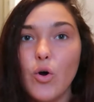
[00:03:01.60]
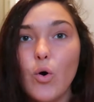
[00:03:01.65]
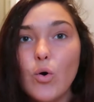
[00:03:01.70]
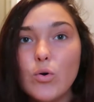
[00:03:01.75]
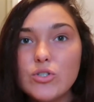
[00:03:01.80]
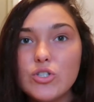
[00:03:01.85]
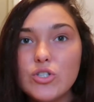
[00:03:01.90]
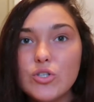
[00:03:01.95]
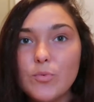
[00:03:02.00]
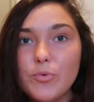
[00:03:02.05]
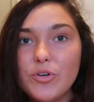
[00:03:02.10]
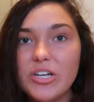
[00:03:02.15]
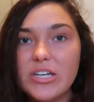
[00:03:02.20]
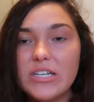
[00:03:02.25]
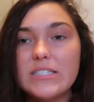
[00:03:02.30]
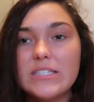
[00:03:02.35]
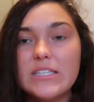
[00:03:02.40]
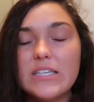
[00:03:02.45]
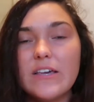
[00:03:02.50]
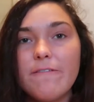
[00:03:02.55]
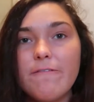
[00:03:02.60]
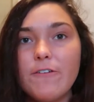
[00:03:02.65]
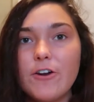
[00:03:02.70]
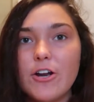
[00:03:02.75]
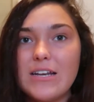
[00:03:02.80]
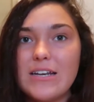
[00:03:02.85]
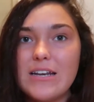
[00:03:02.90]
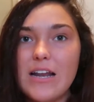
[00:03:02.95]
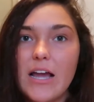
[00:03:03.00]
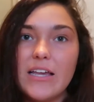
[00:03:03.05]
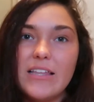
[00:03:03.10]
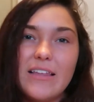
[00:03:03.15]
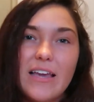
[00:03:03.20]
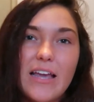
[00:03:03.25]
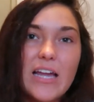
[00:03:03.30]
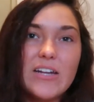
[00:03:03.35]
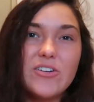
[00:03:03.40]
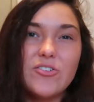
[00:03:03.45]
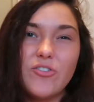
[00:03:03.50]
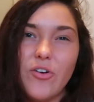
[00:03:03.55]
cold super easily for at night.
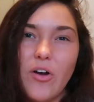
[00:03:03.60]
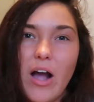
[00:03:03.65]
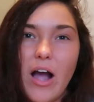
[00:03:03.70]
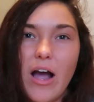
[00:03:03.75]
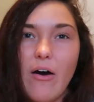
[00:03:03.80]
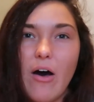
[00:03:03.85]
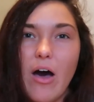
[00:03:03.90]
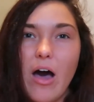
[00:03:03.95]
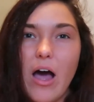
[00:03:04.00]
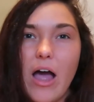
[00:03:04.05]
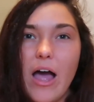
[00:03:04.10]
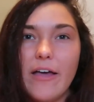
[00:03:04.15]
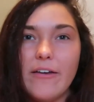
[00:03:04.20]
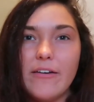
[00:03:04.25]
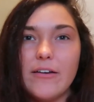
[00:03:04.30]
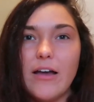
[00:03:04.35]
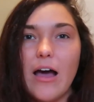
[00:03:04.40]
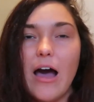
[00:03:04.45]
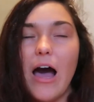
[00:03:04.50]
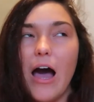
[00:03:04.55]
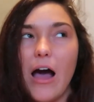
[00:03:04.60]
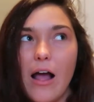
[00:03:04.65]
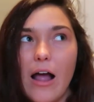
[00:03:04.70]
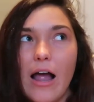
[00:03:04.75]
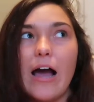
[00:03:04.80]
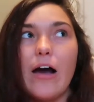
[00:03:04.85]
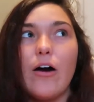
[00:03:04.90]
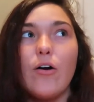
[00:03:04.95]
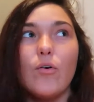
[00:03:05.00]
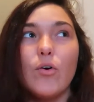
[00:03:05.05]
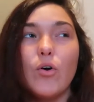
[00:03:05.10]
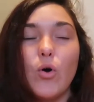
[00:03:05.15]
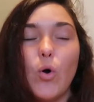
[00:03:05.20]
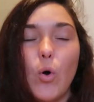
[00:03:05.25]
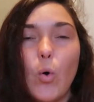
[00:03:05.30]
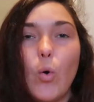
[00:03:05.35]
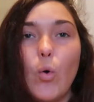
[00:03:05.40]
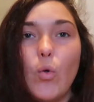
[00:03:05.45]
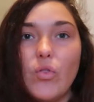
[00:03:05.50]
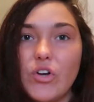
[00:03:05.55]
Like, I don't know how
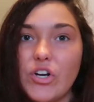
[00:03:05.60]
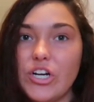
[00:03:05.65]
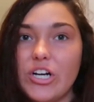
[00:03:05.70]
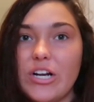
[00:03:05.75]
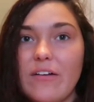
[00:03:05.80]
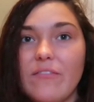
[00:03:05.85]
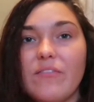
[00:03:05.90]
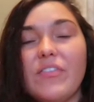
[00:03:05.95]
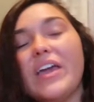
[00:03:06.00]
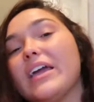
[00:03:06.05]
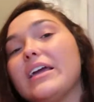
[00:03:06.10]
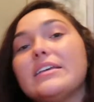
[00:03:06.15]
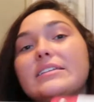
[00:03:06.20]
cold they're going to have the